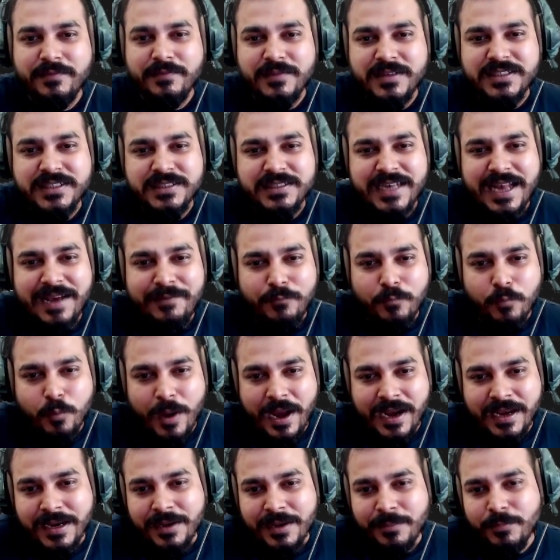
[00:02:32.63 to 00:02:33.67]
We just have
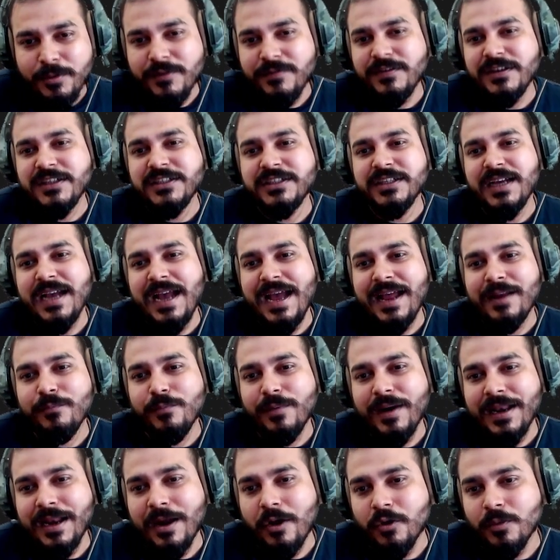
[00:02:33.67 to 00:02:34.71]
one input feature
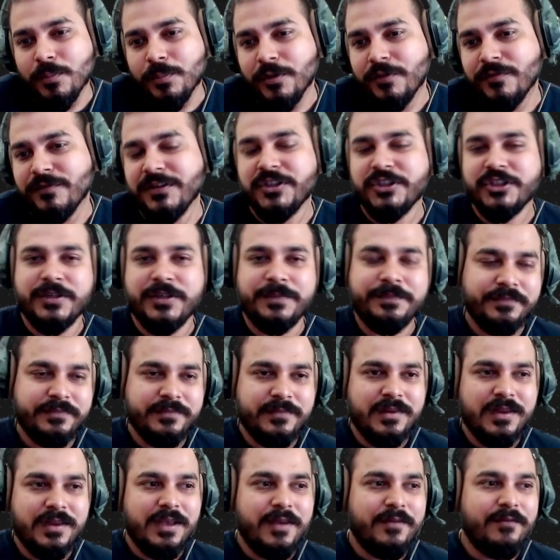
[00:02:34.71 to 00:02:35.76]
and one output feature.
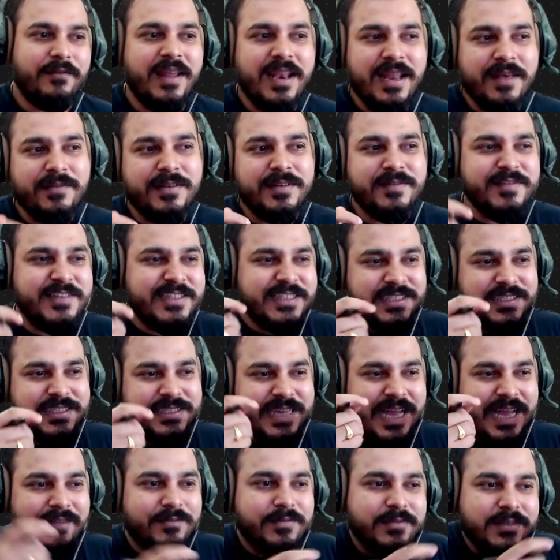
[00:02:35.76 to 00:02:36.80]
Whenever we
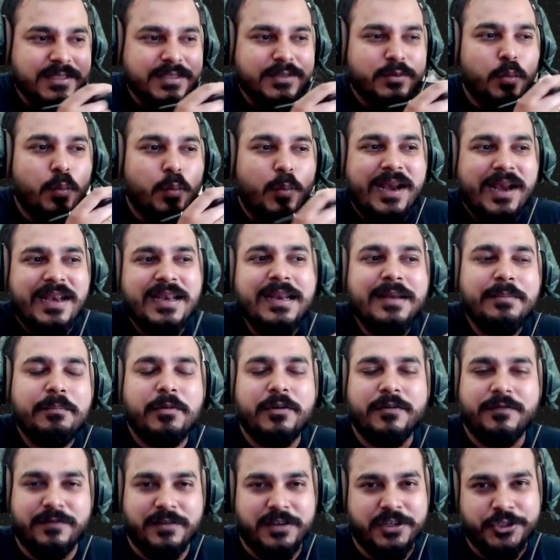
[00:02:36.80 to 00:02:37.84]
just have just one
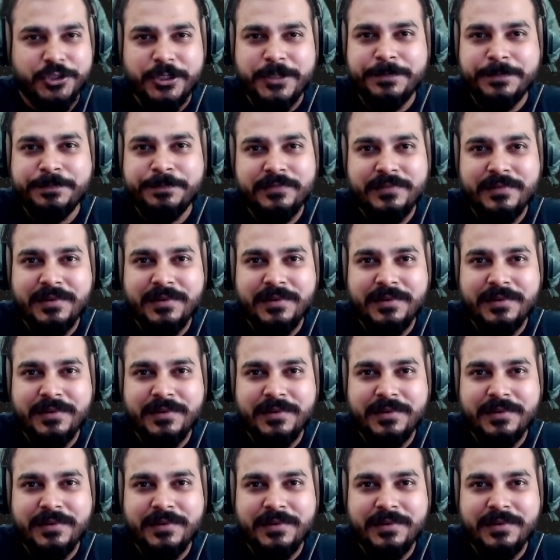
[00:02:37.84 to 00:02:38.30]
input feature,